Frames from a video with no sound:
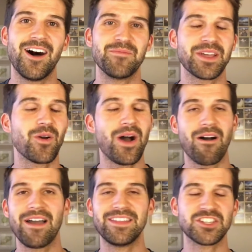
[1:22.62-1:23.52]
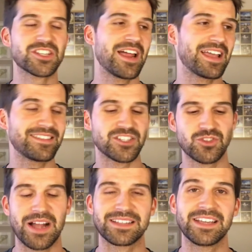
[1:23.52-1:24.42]
they go out and they just kind of get
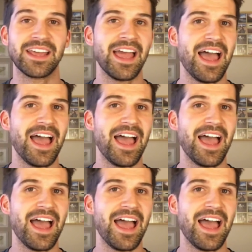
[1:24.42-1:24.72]
distracted